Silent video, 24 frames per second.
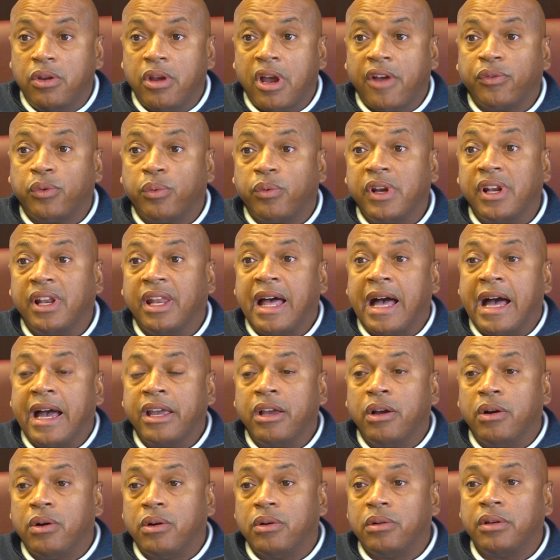You have to rely
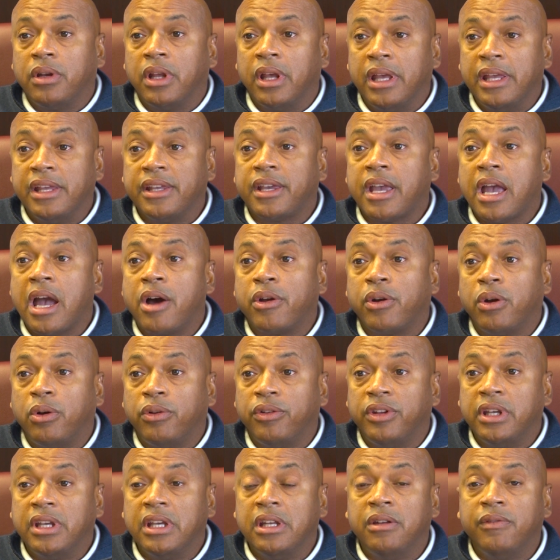on and count on
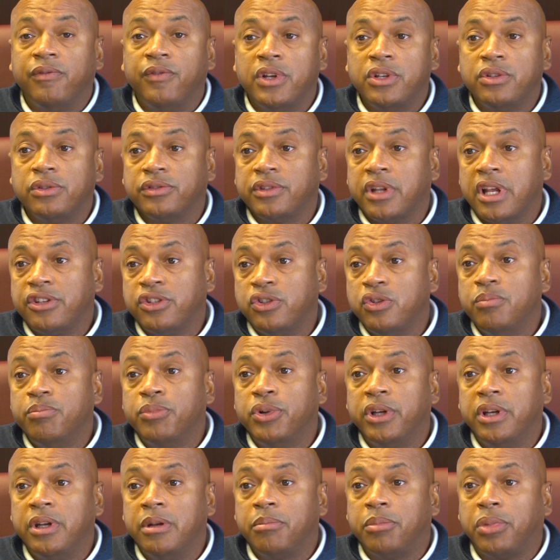the individuals that you
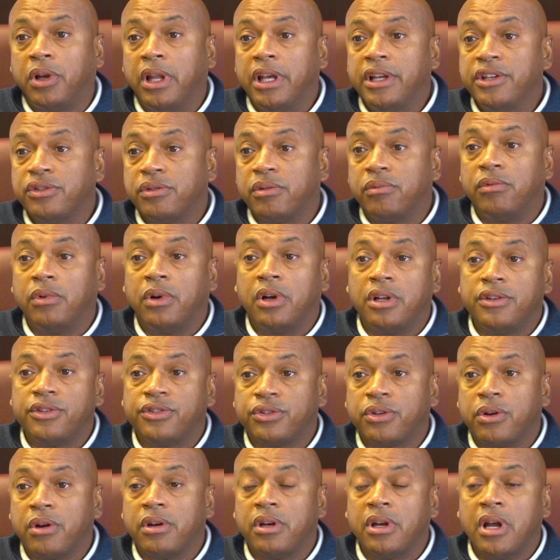put in place to run
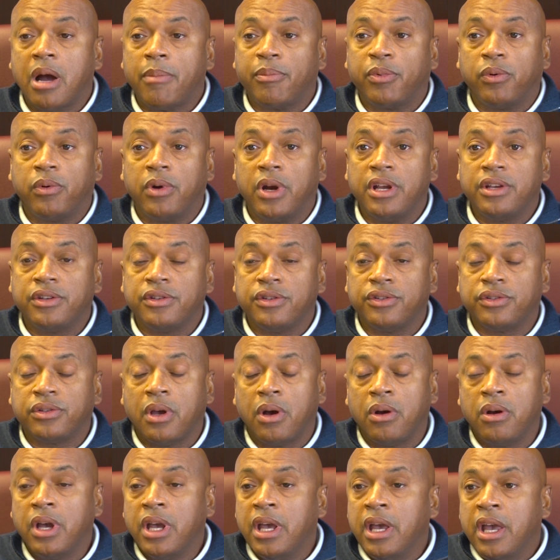certain operations.
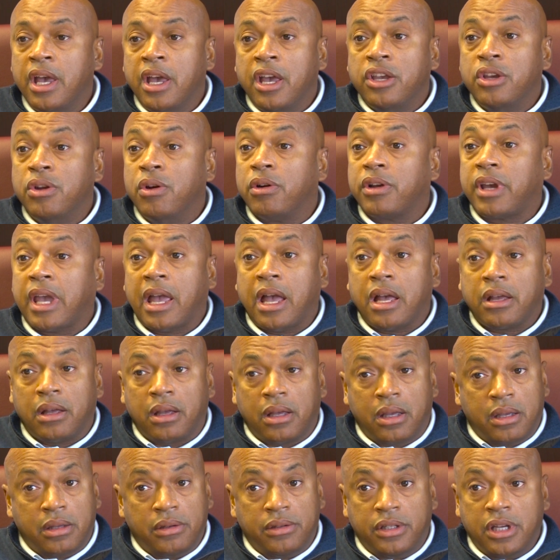So, you know,
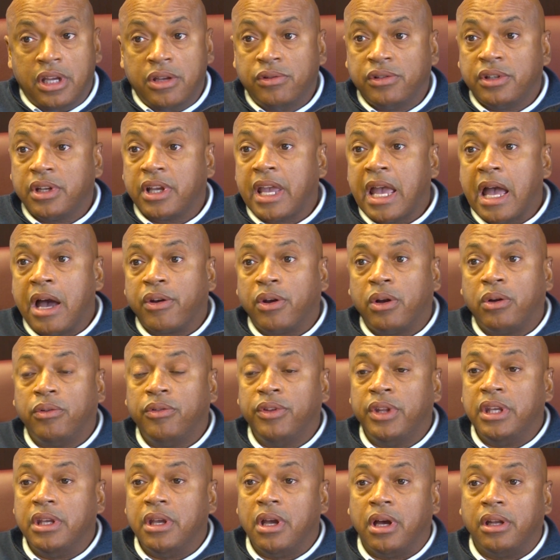continue to count on
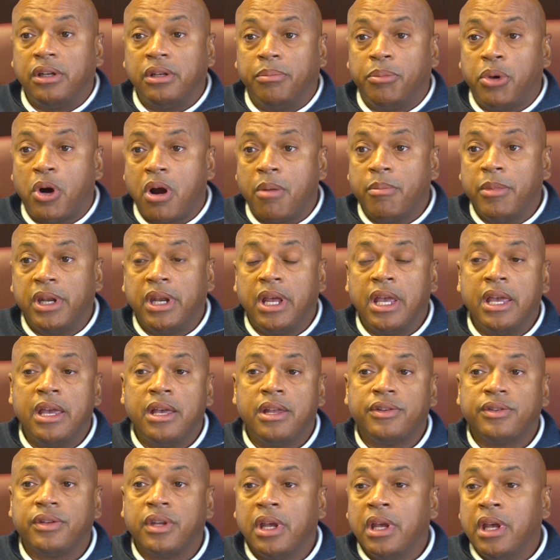the uh, department
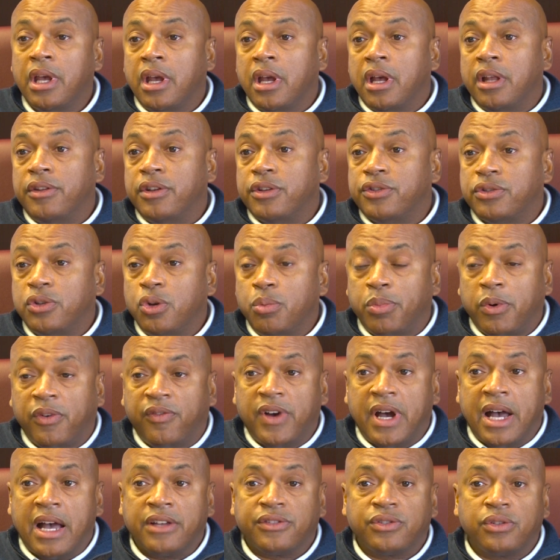heads, the
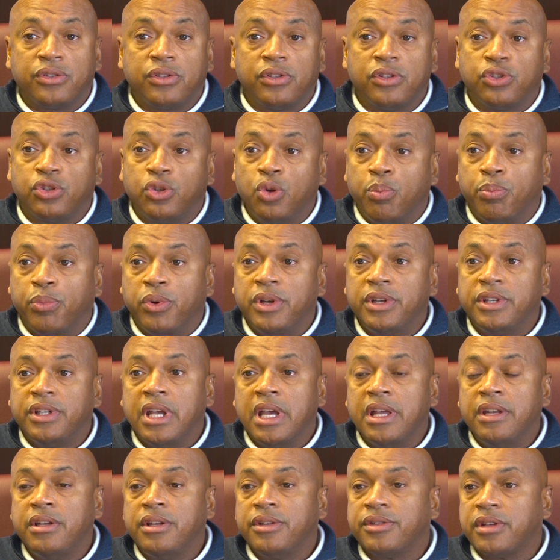supervisors, the
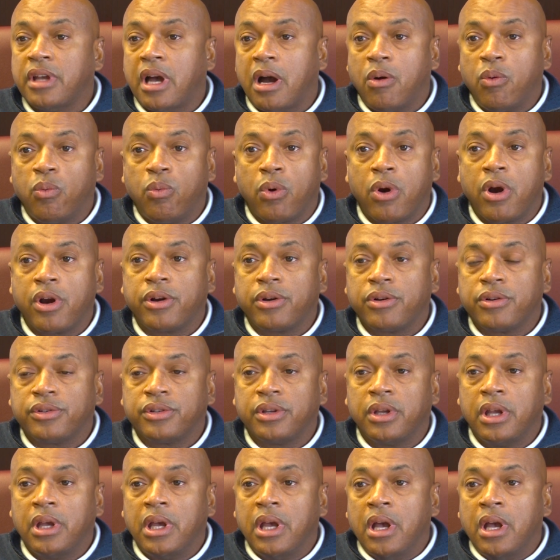superintendents, our workers,
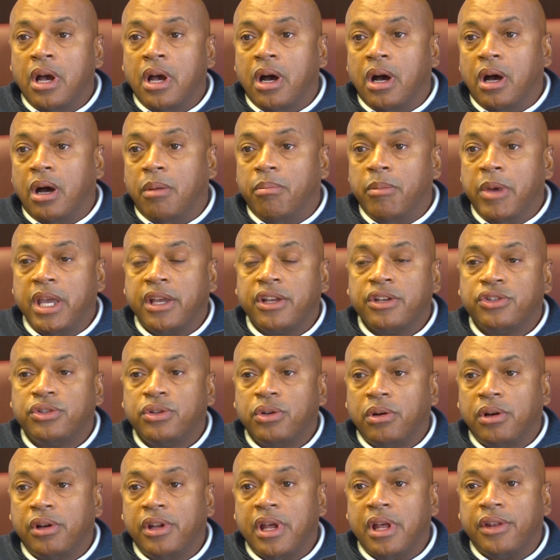uh, making
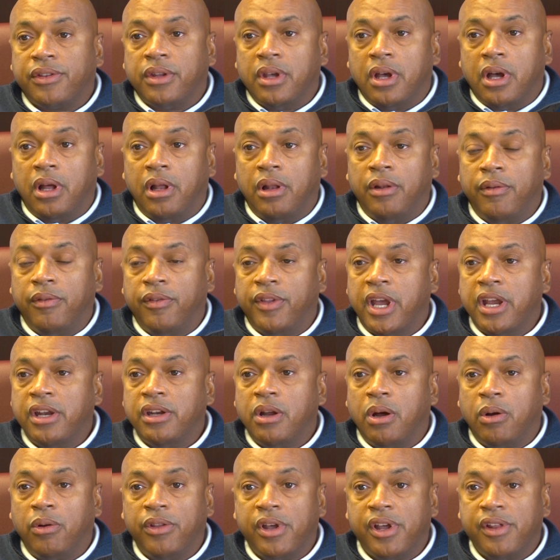sure that they
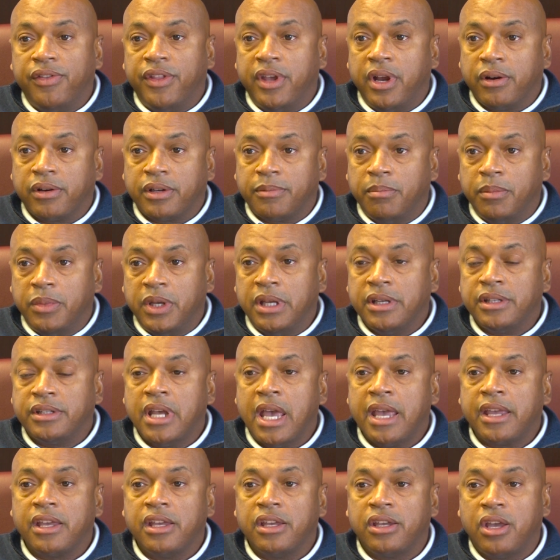know that they're being
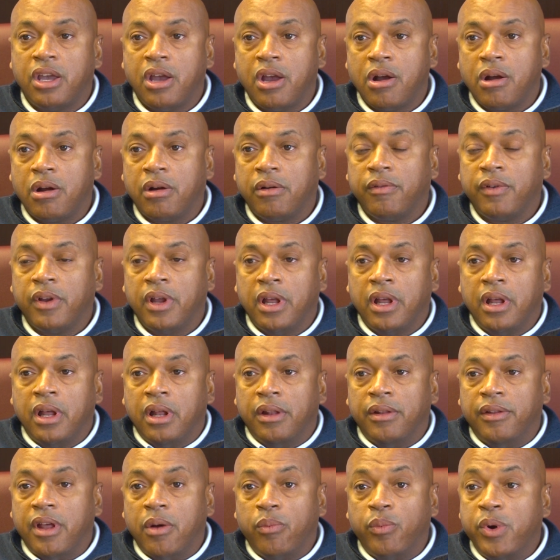taken care of
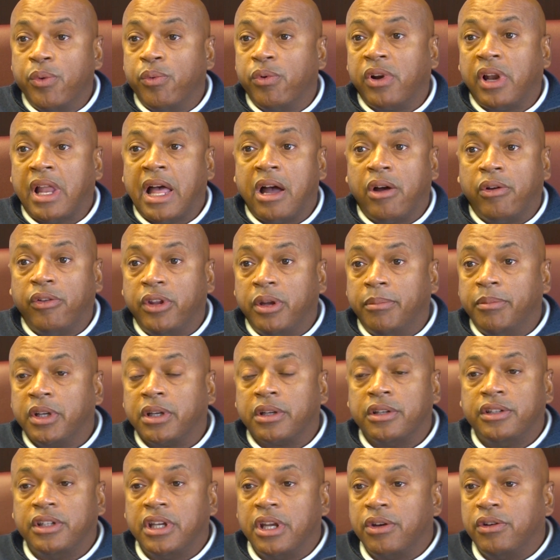that we rely on them to
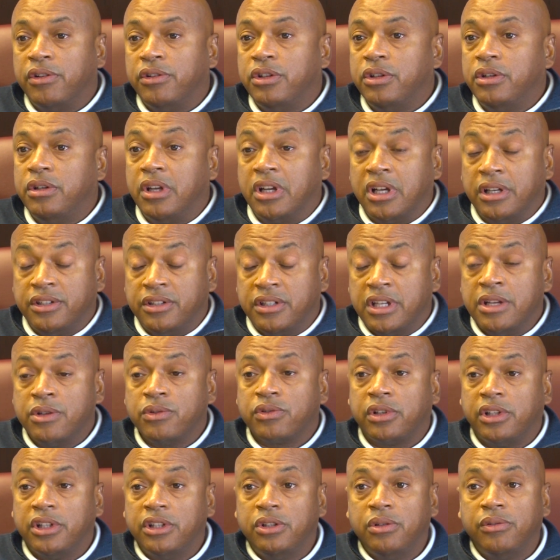continue
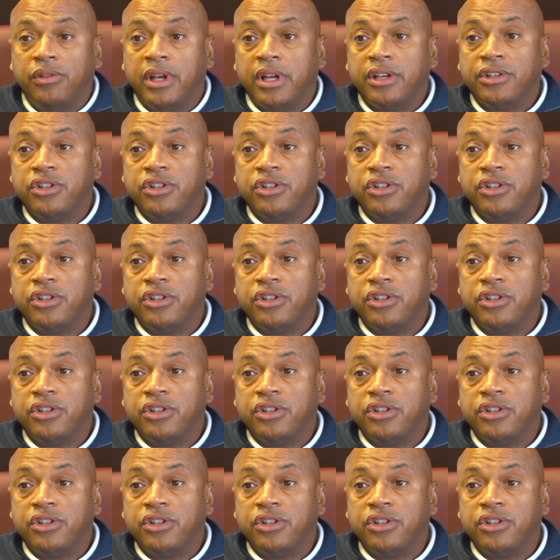continuously do their